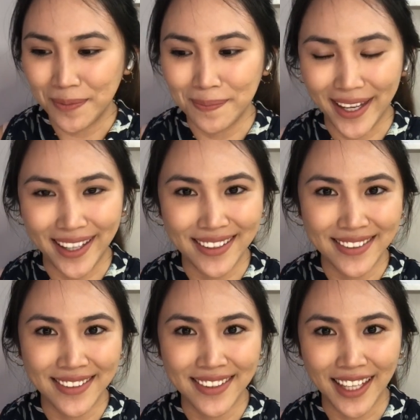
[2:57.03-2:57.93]
but
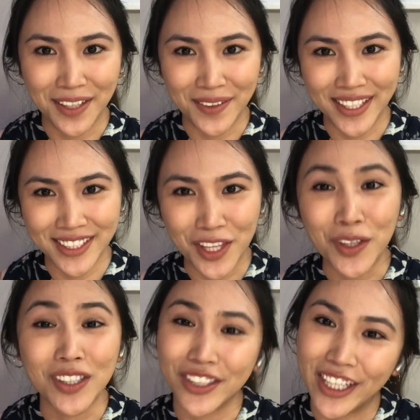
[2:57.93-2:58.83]
anyways,
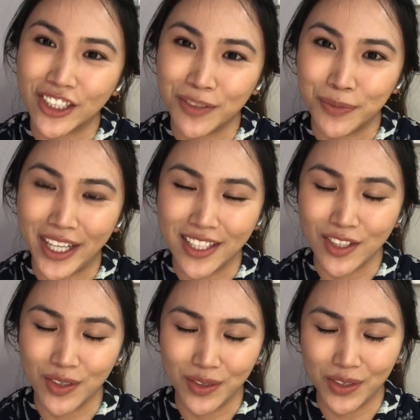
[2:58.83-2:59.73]
those are Asian brands
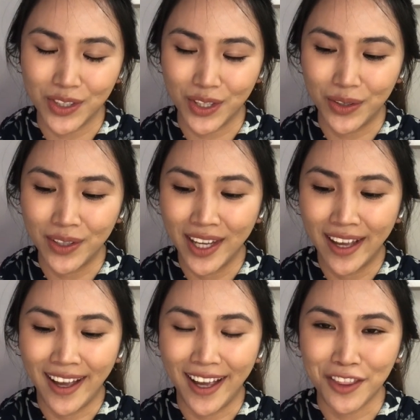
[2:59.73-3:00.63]
too, so
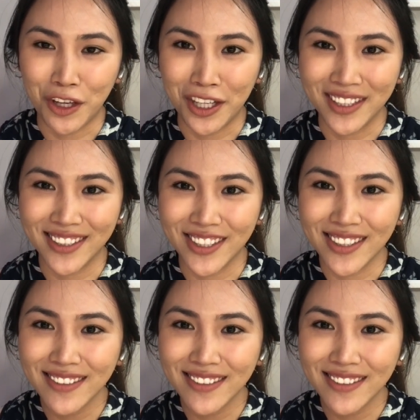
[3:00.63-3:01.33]
I thought I'd just